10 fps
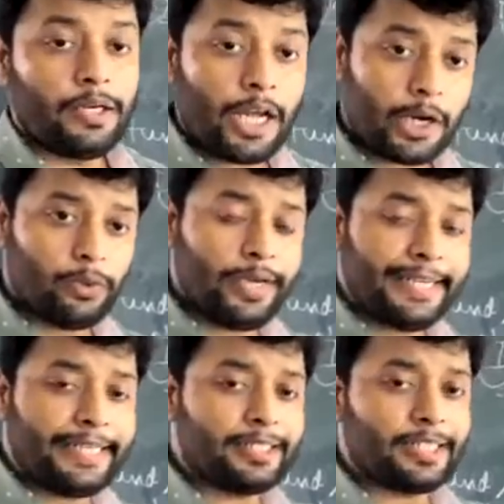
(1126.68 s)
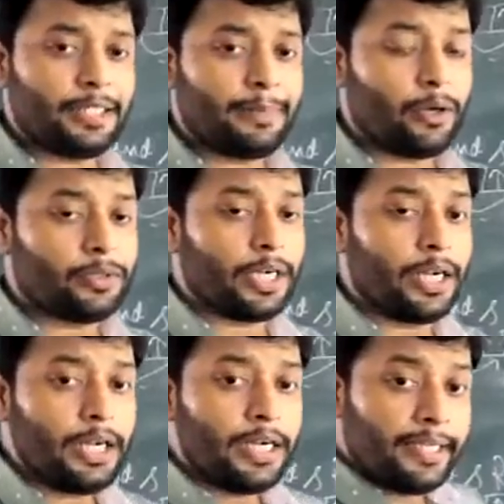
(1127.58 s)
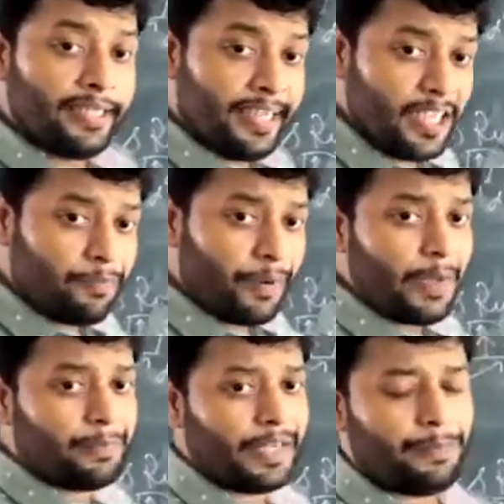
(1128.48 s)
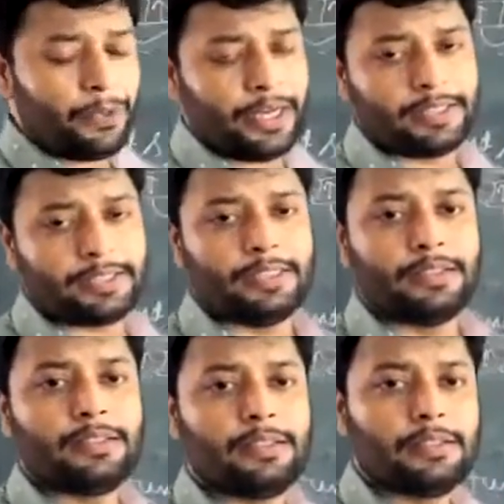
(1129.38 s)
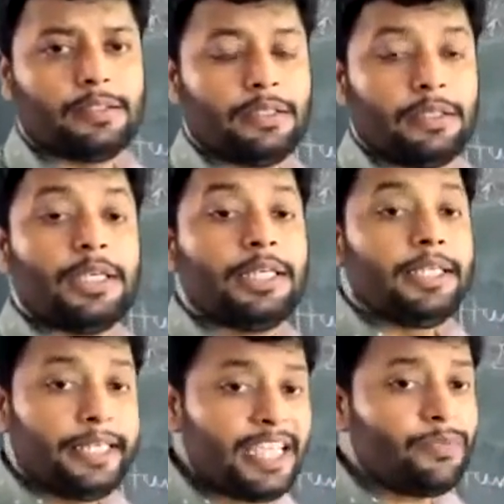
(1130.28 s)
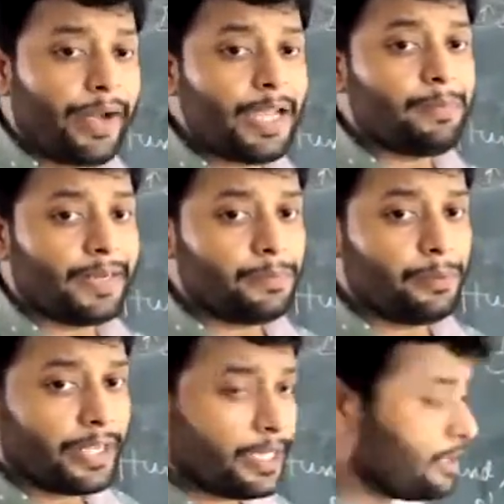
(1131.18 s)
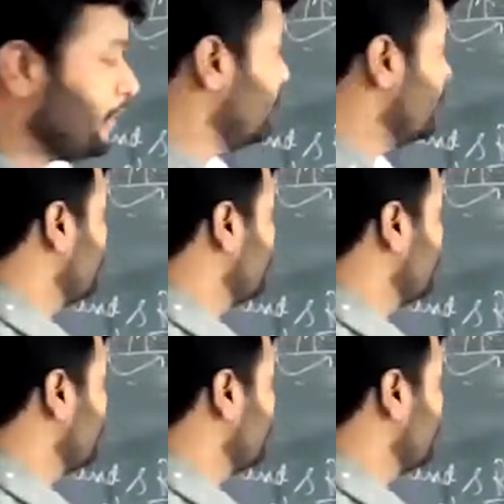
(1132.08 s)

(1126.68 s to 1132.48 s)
Now let's discuss about the D5 configuration. D5 configuration.